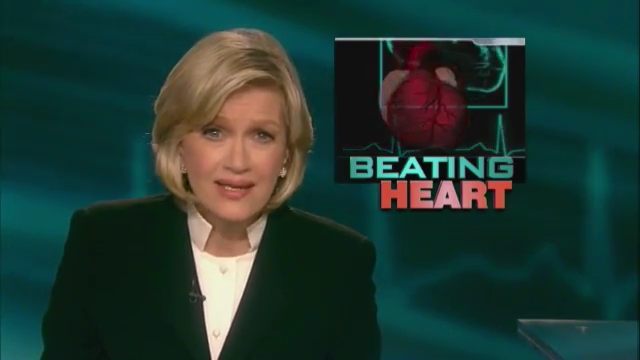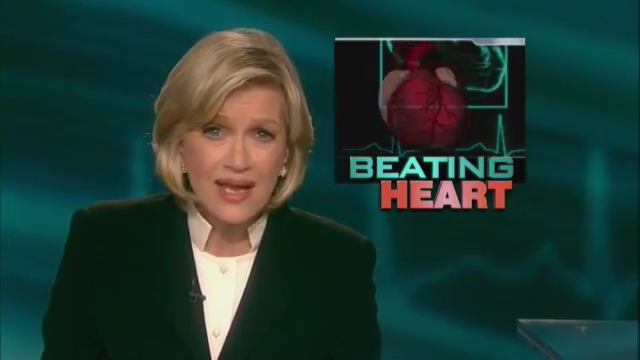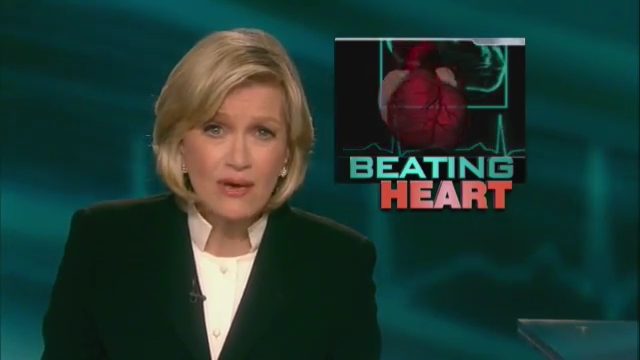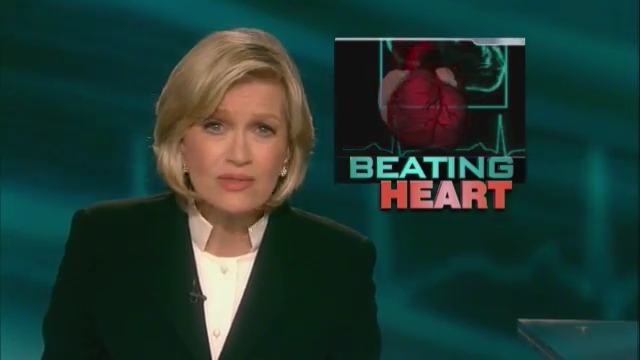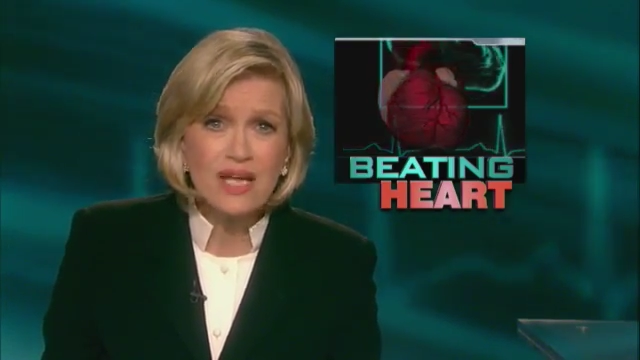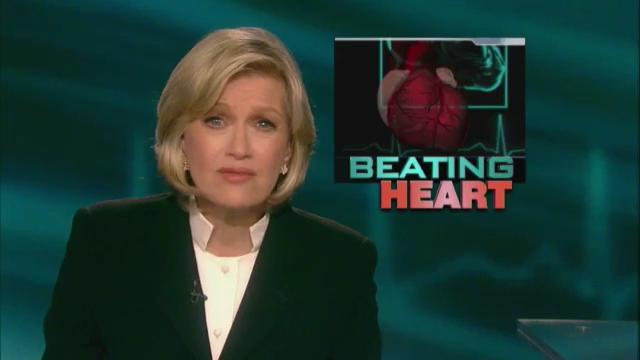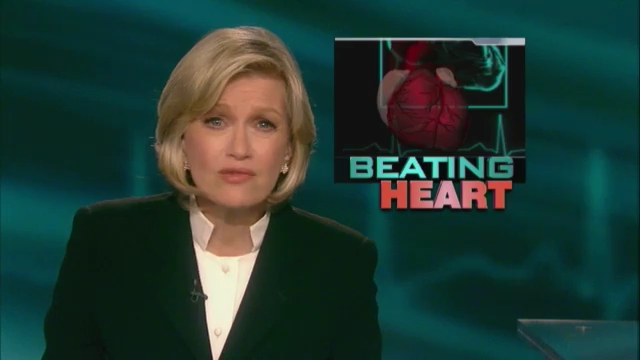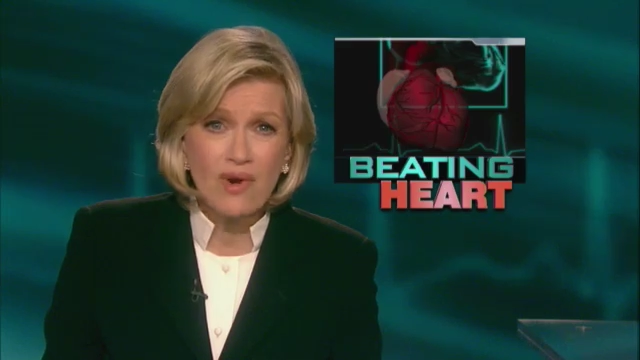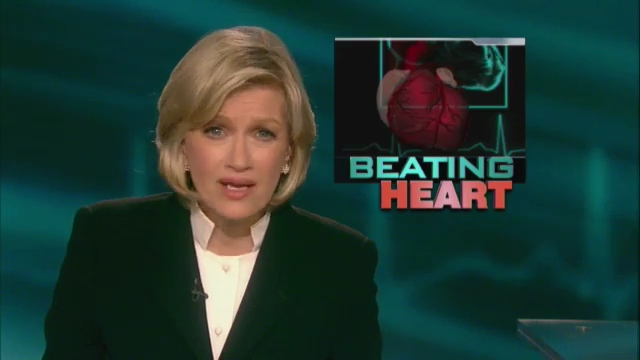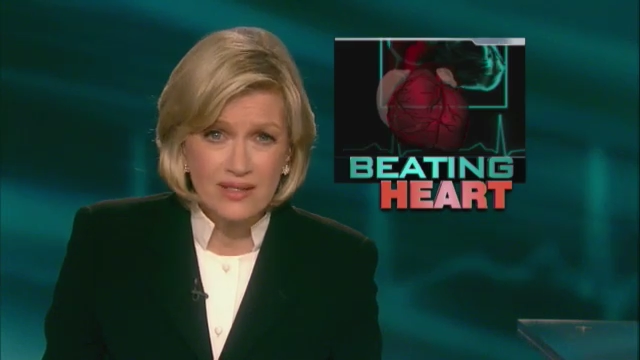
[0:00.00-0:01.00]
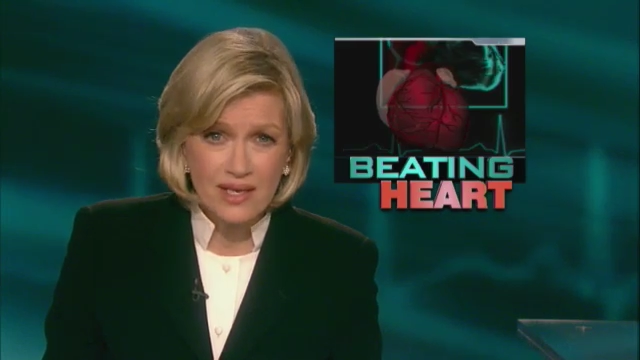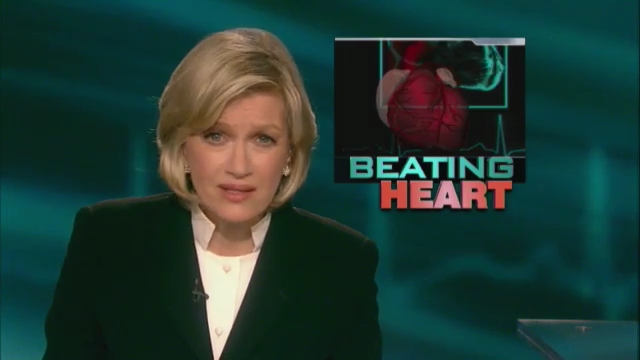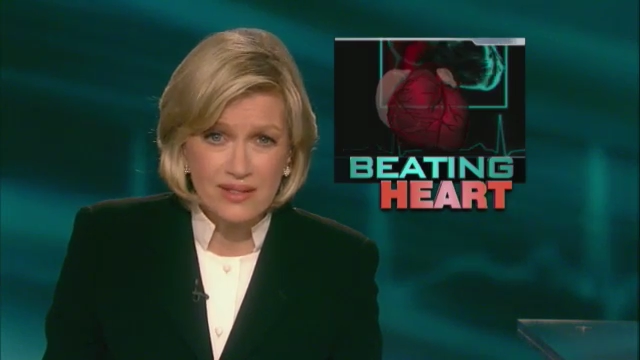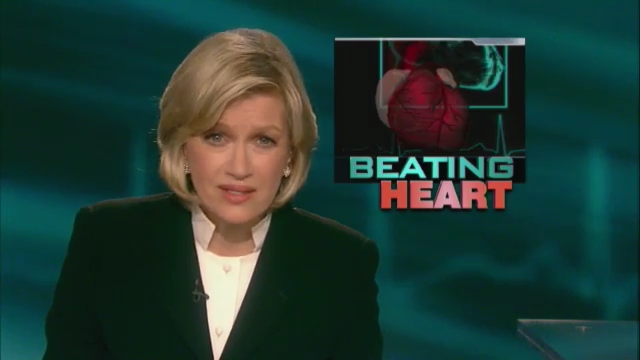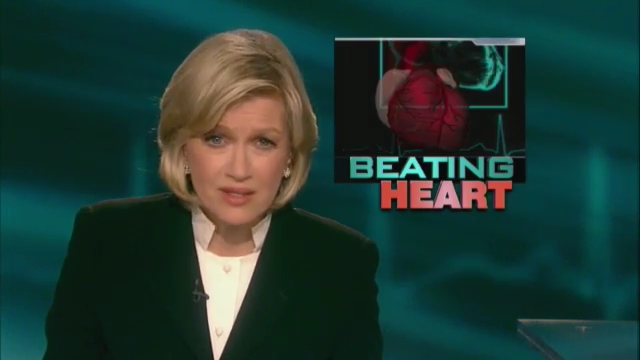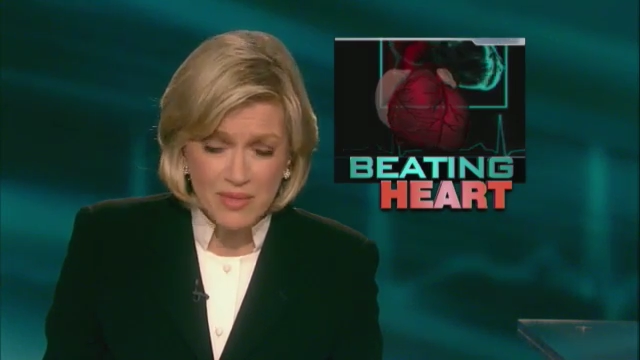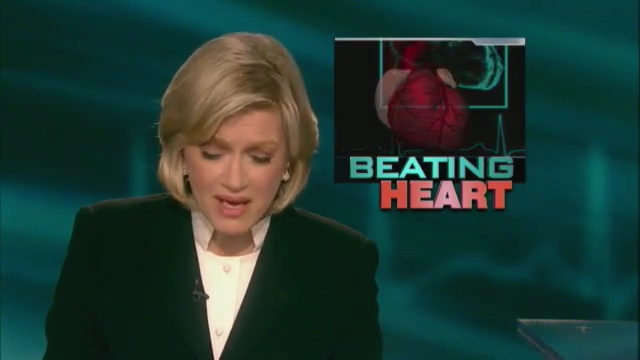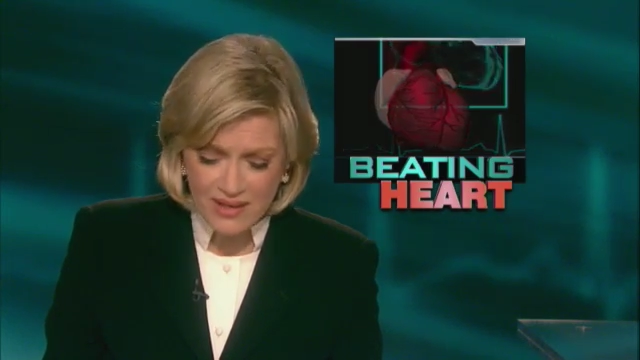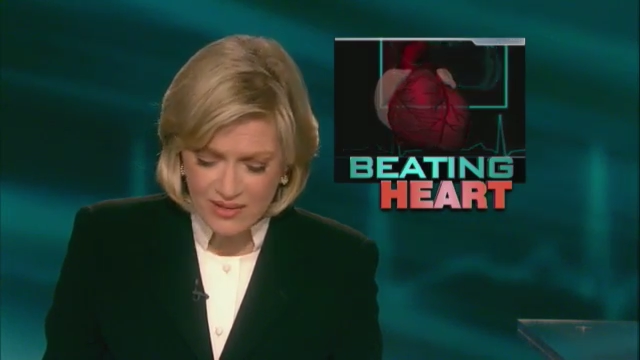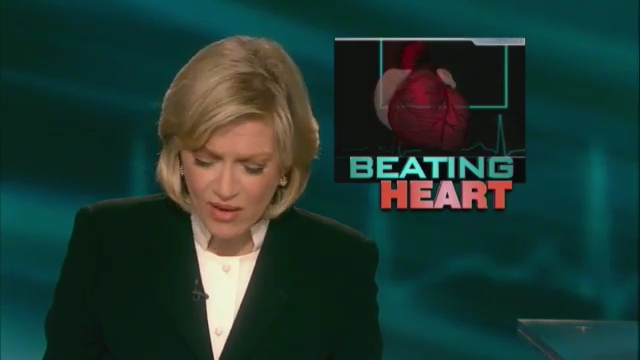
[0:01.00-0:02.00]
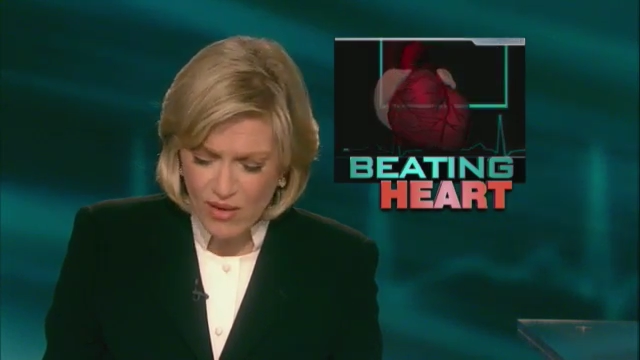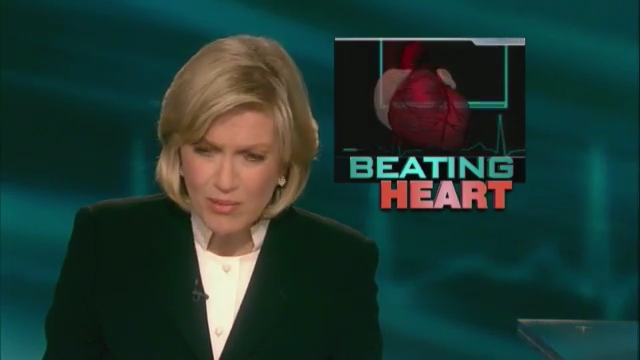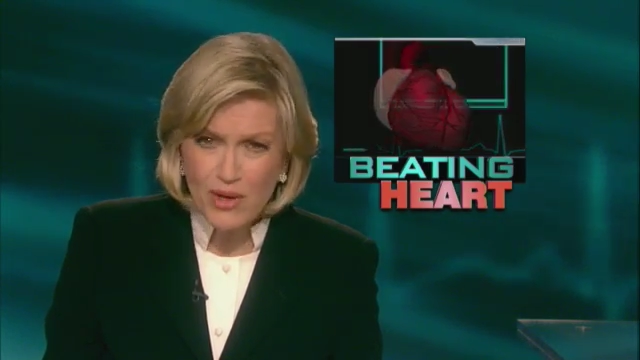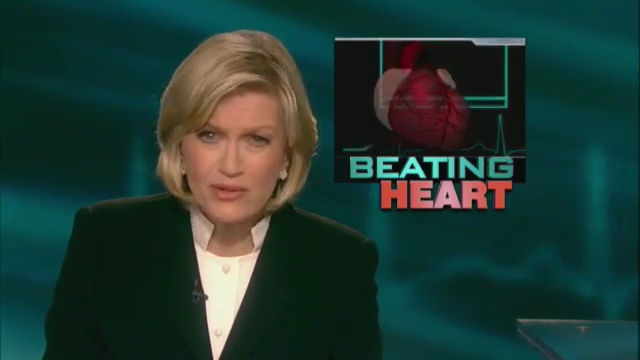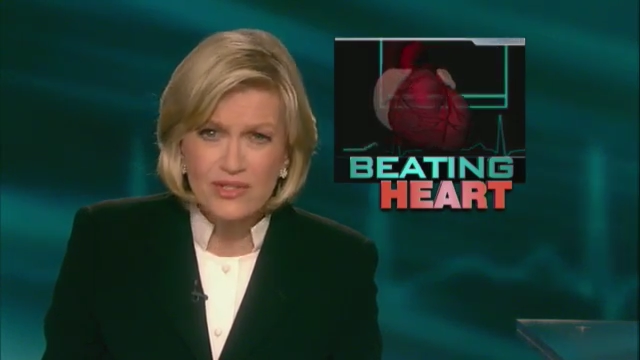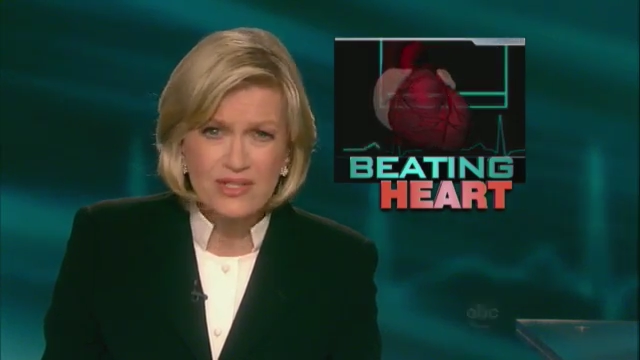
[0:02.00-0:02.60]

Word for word: Now, David Wright tells us about an almost